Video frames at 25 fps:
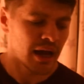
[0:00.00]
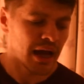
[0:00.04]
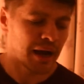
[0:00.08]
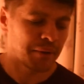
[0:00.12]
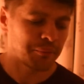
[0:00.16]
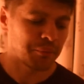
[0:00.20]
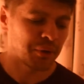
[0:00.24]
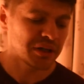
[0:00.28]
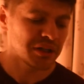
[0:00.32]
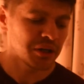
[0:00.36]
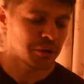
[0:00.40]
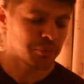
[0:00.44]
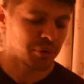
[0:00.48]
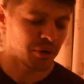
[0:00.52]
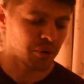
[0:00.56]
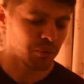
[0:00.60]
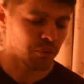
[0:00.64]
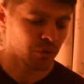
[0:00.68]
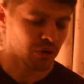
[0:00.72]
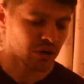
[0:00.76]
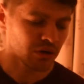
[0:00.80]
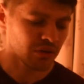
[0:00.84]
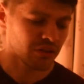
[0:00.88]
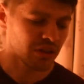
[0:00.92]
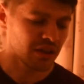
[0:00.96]
And when you put
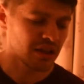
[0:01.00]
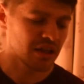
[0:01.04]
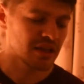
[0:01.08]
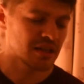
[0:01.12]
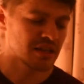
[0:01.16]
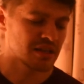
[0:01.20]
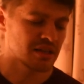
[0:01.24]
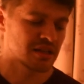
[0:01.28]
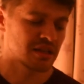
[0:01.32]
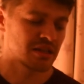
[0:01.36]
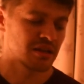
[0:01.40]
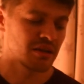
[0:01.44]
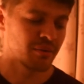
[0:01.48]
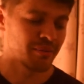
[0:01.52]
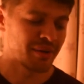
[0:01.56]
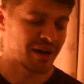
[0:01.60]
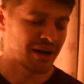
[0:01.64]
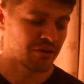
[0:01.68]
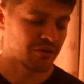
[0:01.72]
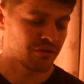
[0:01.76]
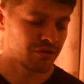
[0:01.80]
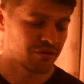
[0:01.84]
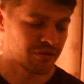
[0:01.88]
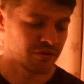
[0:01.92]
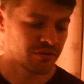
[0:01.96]
one of these in your
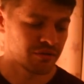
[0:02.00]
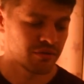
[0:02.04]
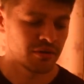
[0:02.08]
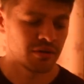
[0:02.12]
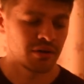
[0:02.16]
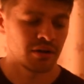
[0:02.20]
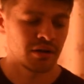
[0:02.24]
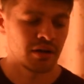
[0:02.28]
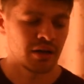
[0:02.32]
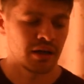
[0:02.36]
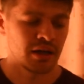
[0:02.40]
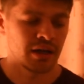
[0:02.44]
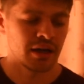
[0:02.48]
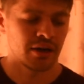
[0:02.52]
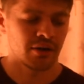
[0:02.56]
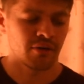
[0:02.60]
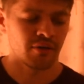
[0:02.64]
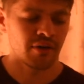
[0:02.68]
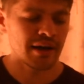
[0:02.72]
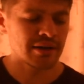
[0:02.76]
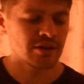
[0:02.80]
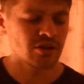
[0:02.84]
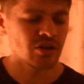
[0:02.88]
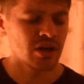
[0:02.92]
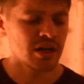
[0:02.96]
mouth, it
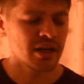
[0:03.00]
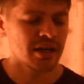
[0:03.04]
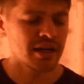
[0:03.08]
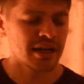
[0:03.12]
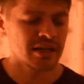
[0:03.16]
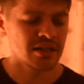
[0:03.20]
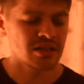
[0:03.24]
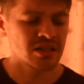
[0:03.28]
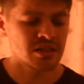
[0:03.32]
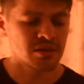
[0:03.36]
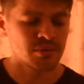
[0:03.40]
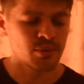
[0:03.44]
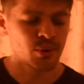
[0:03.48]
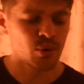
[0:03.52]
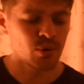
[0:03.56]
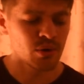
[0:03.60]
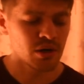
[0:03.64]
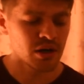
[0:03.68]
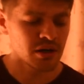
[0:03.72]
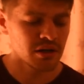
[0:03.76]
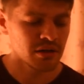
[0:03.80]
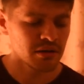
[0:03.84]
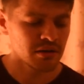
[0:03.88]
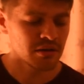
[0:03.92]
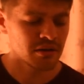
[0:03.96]
gradually gets
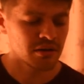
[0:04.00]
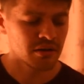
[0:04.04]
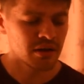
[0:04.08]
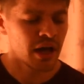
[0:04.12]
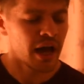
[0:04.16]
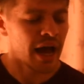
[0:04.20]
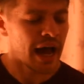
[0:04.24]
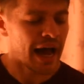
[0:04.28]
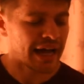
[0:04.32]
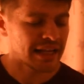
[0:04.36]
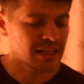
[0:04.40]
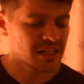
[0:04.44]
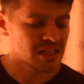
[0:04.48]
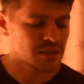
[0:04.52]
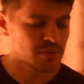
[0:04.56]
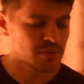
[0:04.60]
smaller and